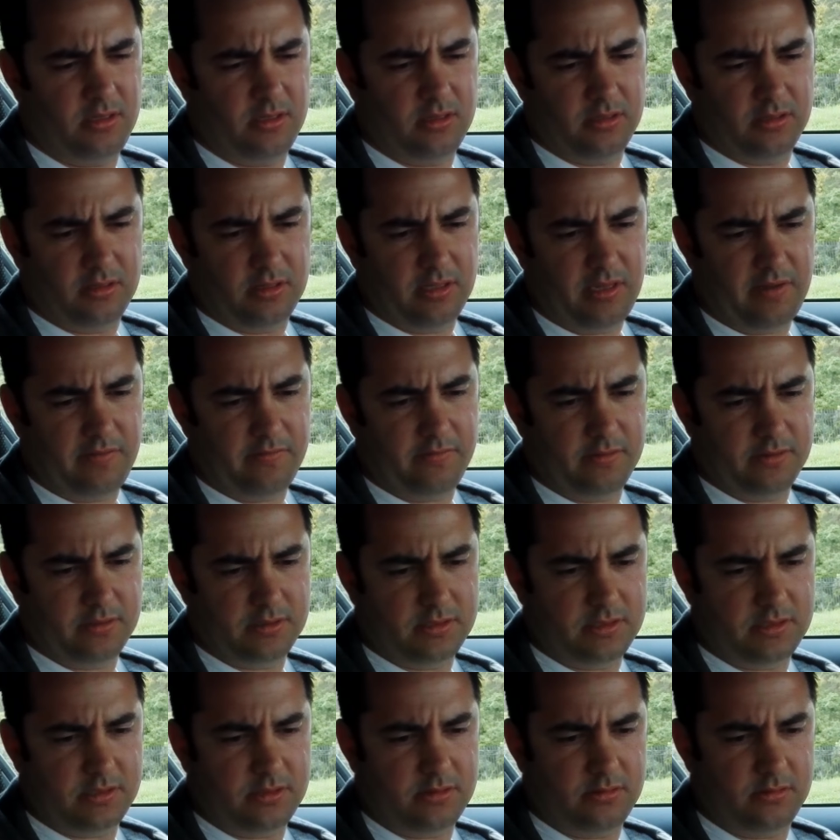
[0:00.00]
The
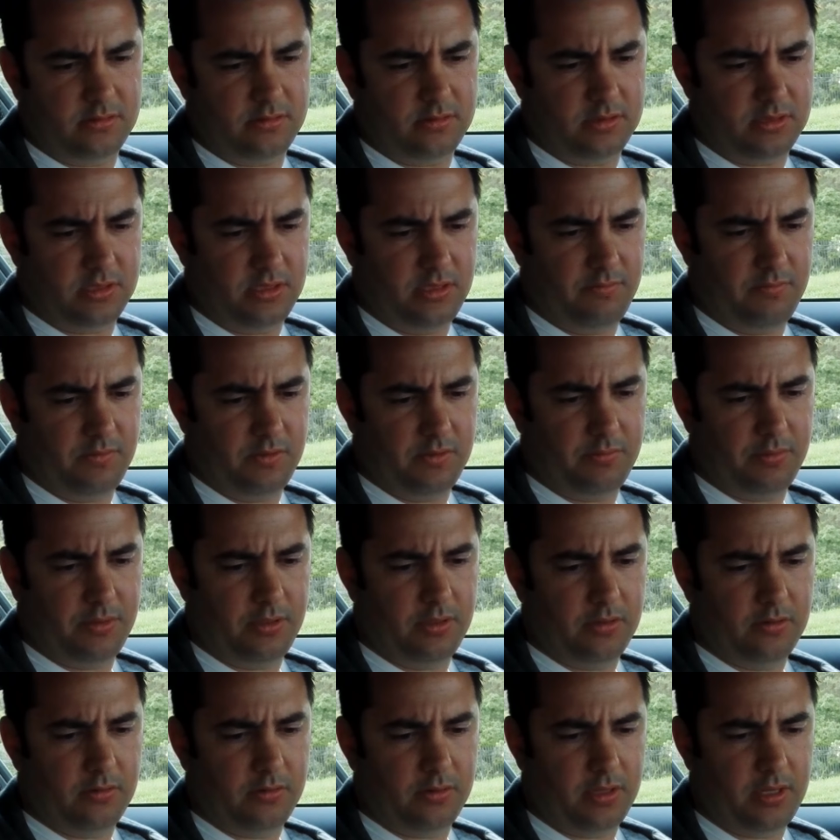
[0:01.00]
levels seem to
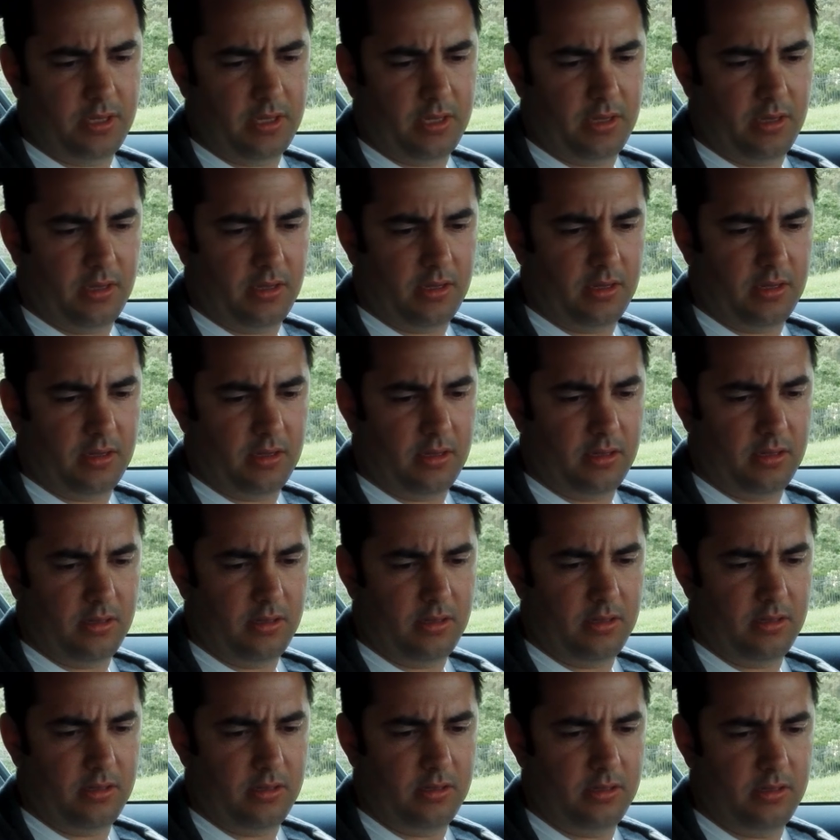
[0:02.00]
be
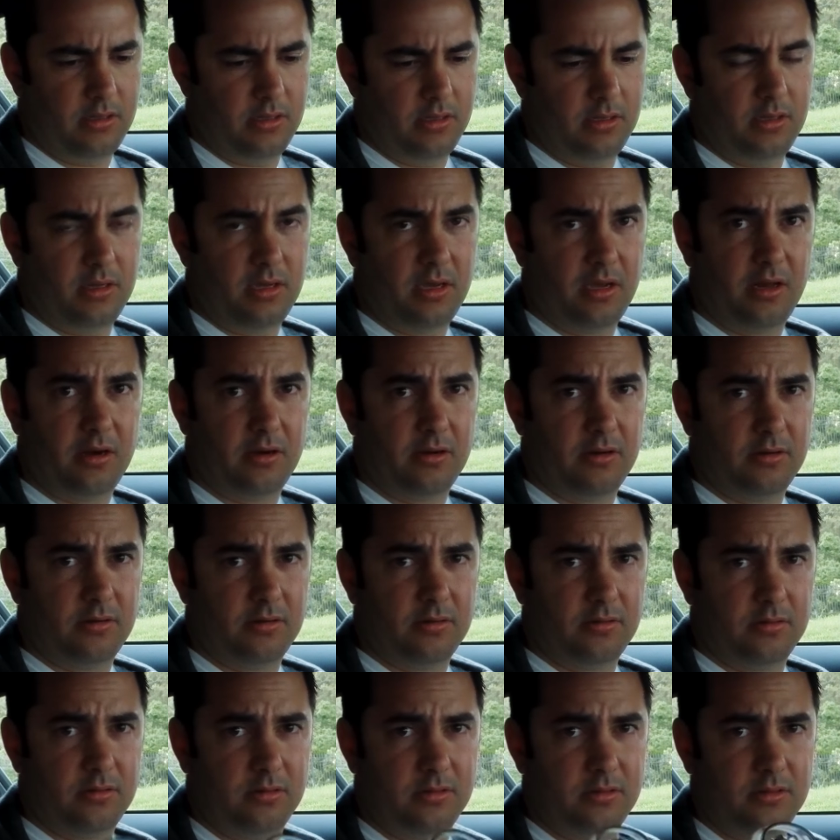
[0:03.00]
okay. I don't
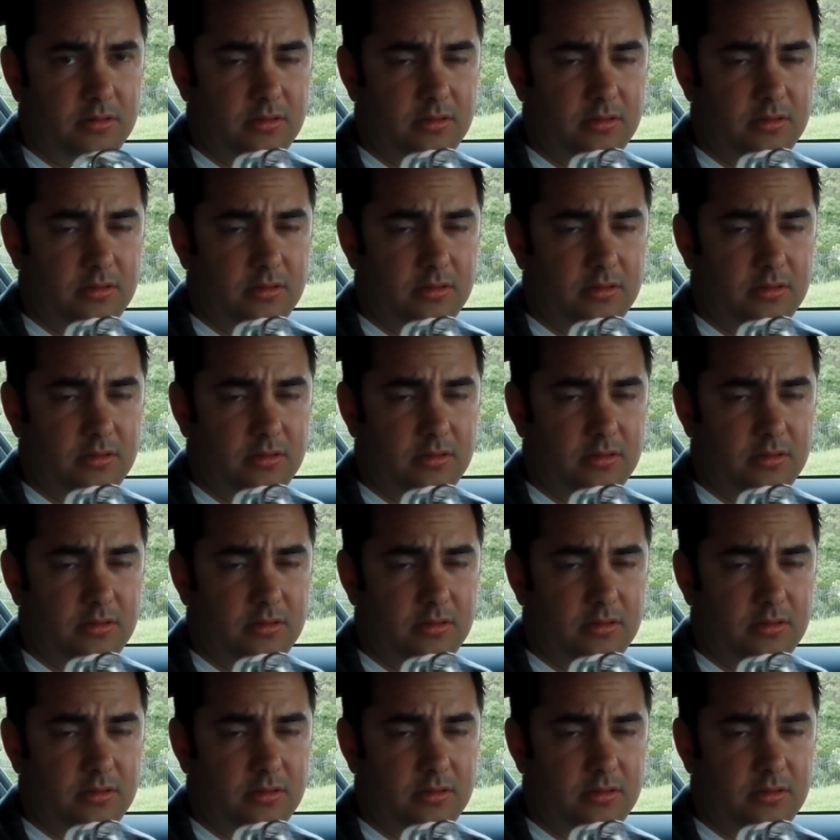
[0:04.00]
know.